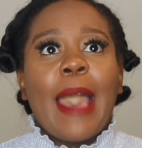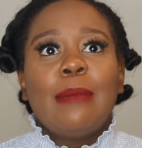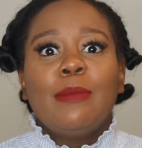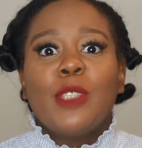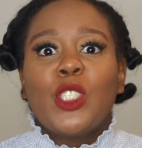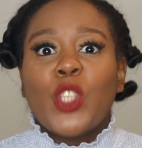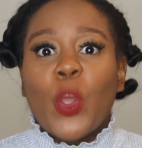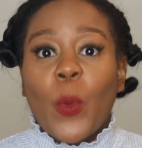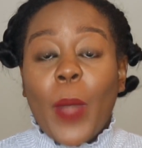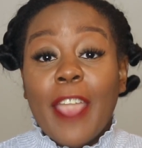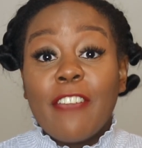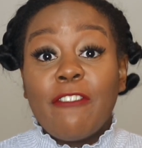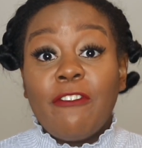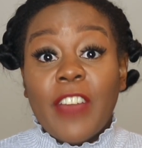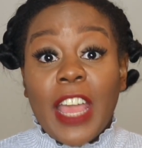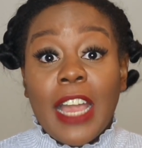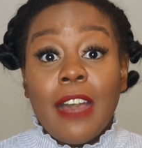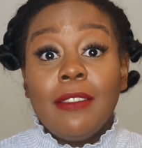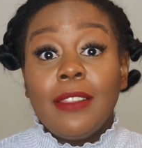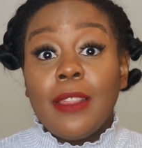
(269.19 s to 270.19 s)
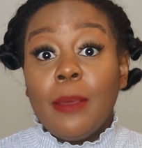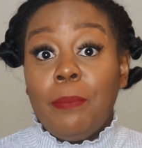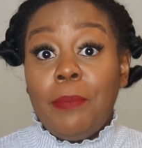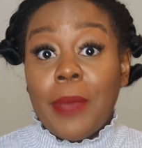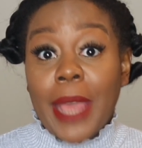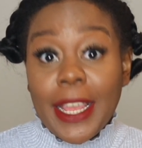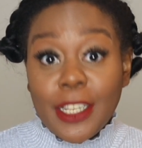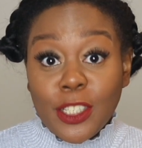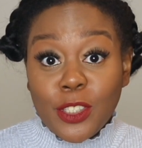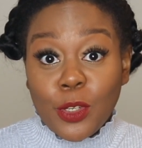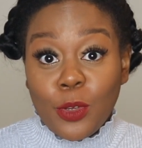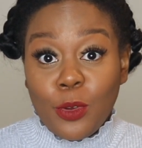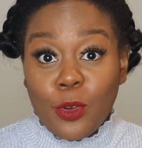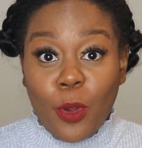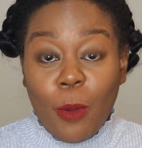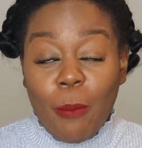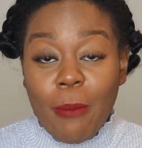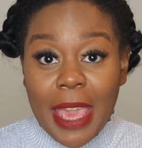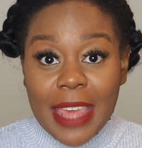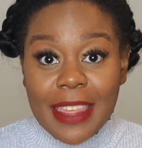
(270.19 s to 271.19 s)
So I found the Bantu
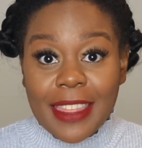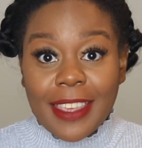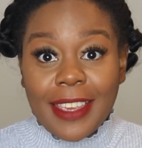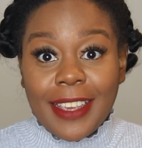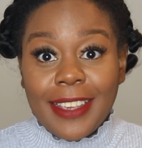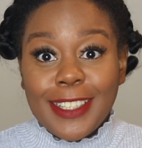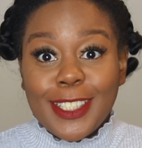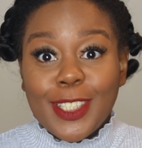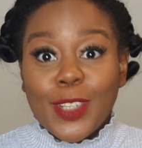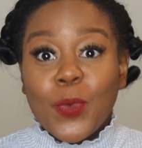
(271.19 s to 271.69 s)
knot method,